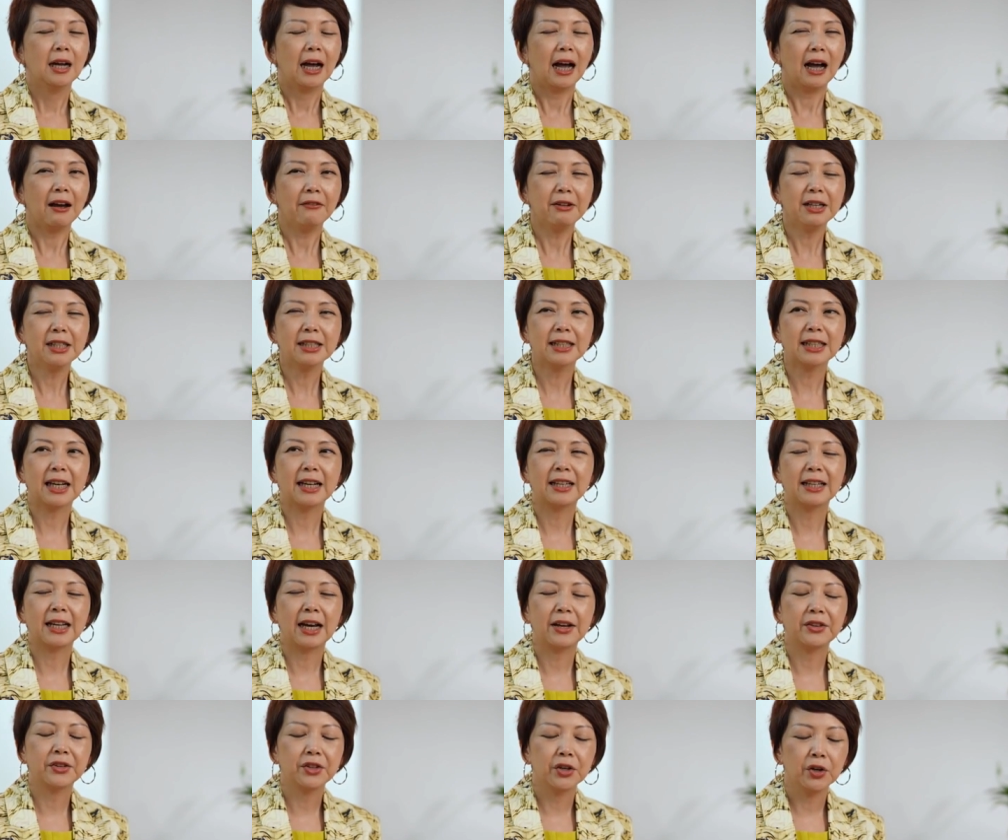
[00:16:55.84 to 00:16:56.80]
Having said
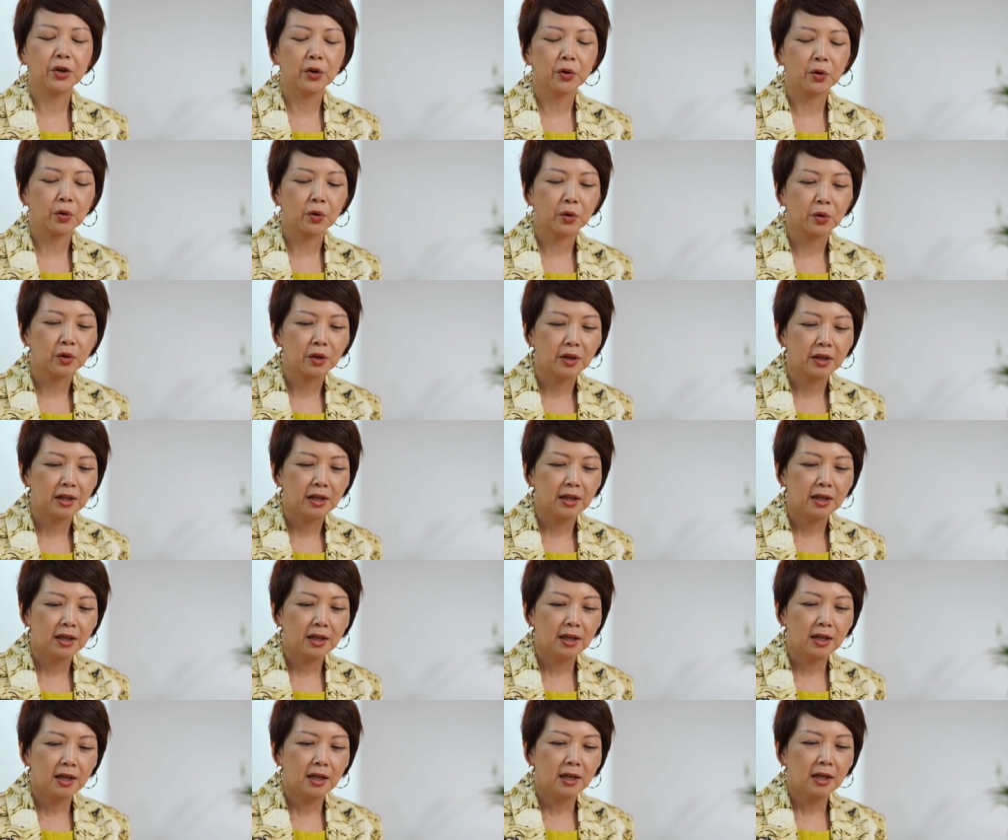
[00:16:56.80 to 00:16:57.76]
that, though,
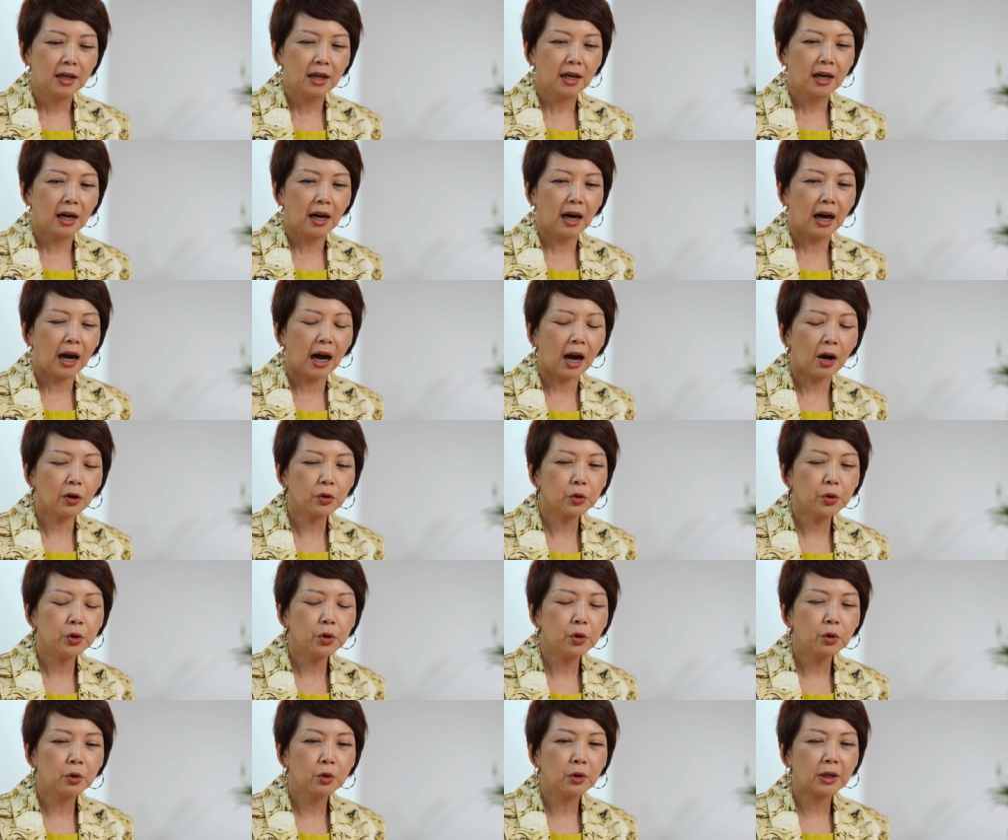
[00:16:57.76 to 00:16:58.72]
how
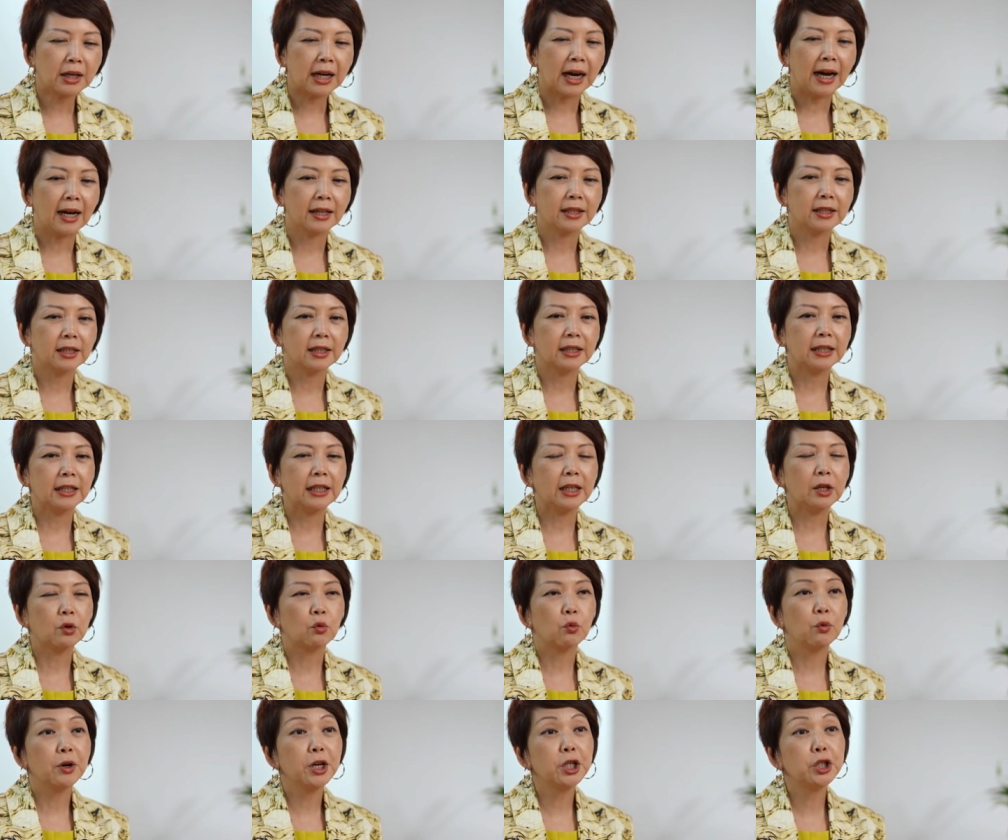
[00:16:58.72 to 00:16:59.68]
do you look at
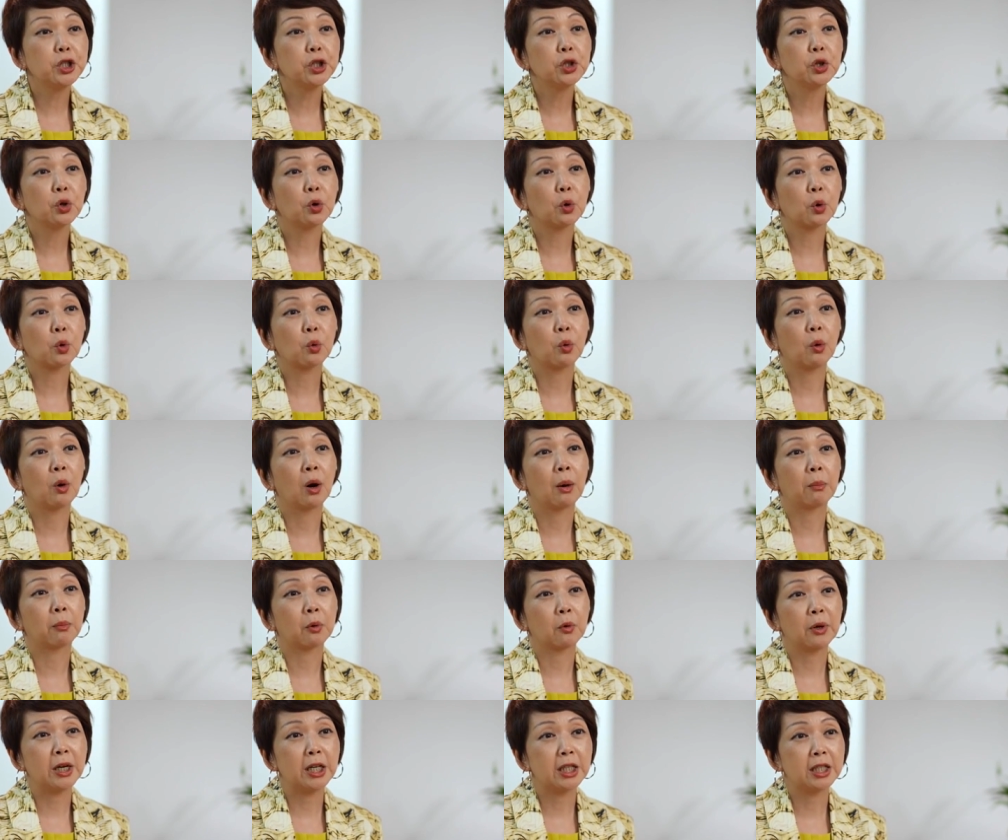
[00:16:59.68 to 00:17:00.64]
the regional
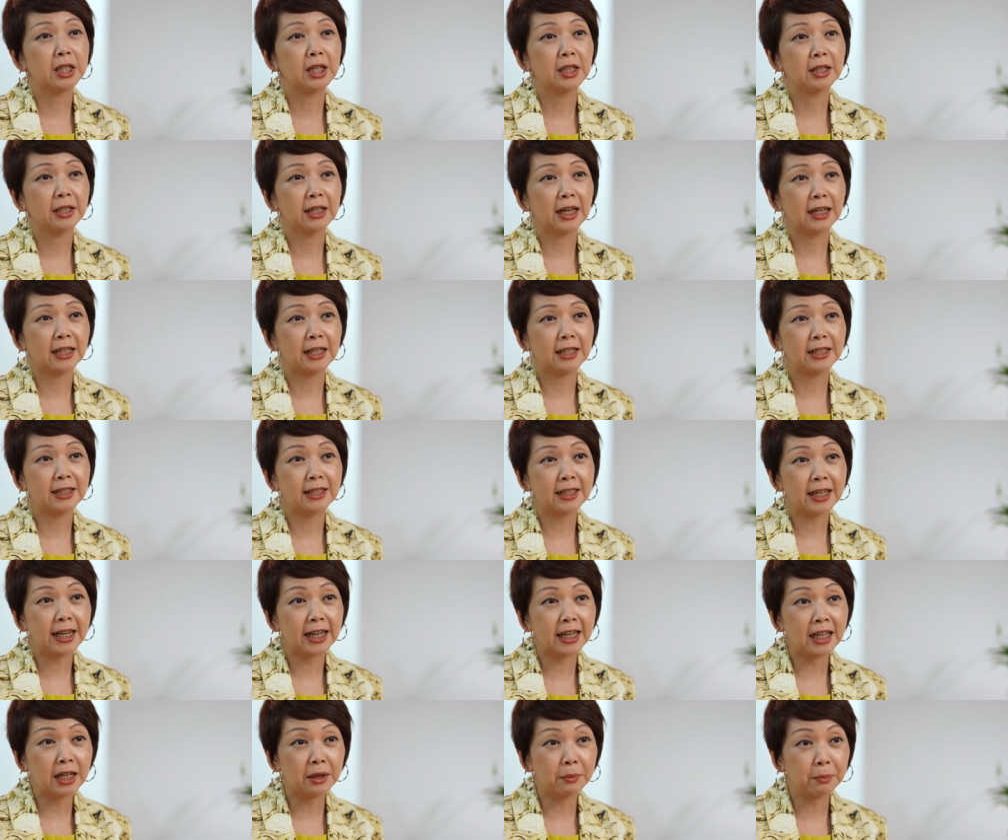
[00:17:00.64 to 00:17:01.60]
cooperation that is
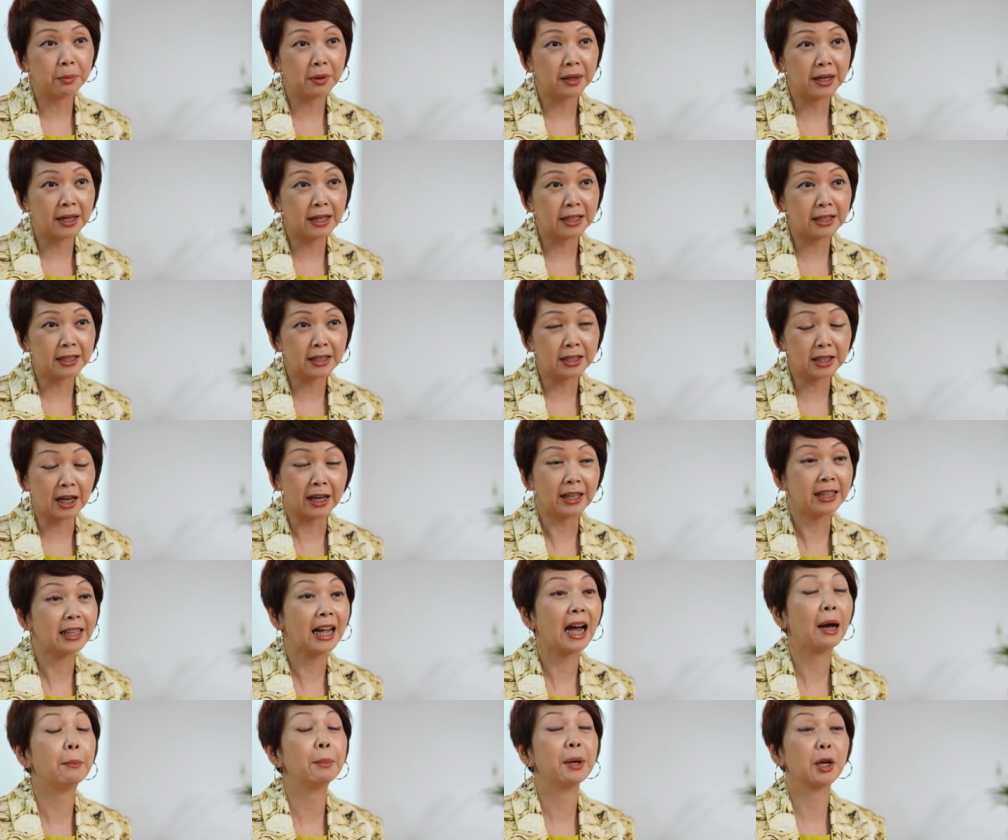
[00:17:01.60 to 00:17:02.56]
taking place
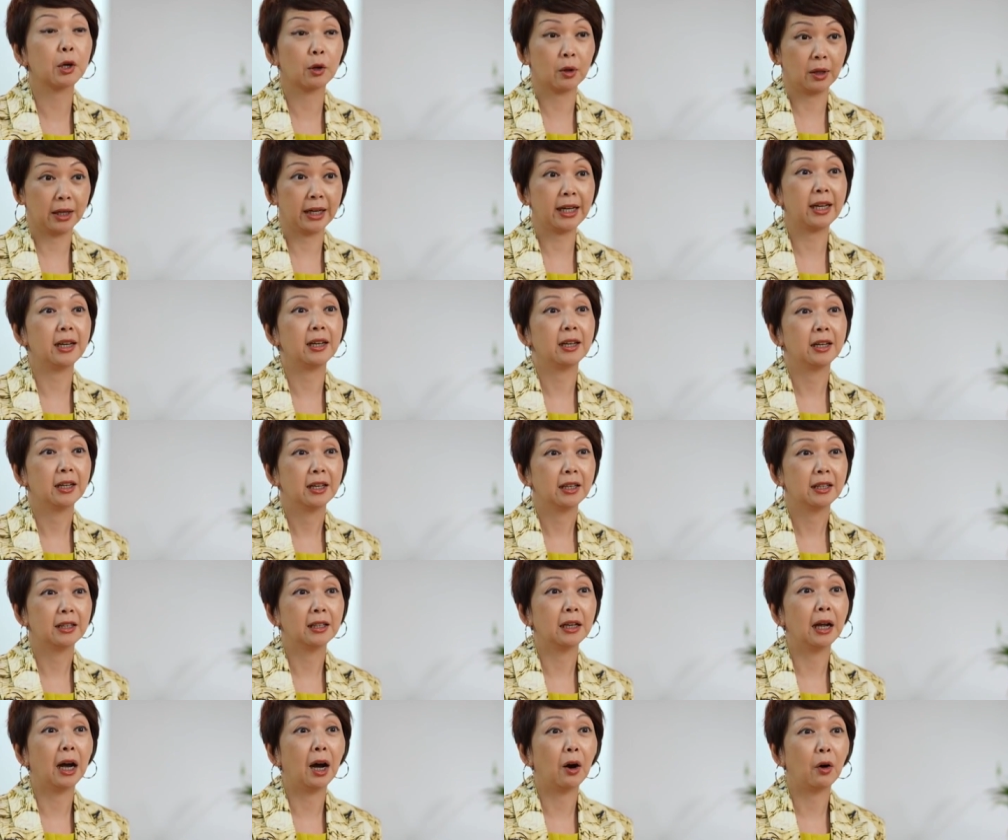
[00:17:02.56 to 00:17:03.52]
dynamically
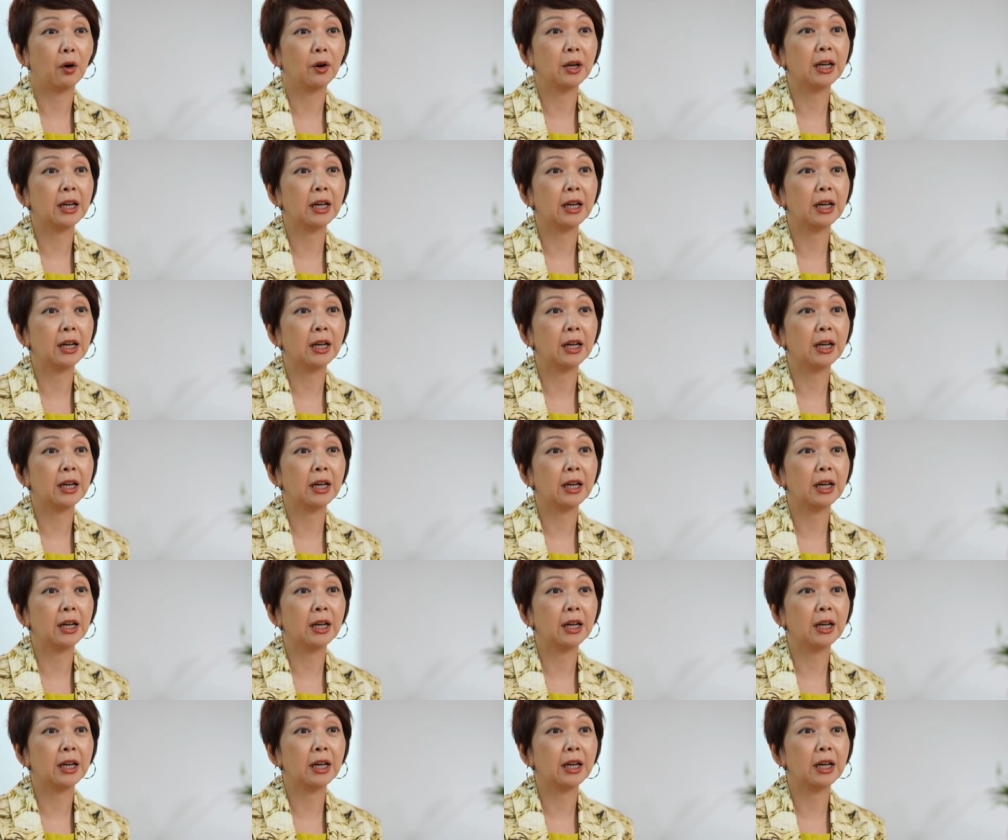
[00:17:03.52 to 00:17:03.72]
now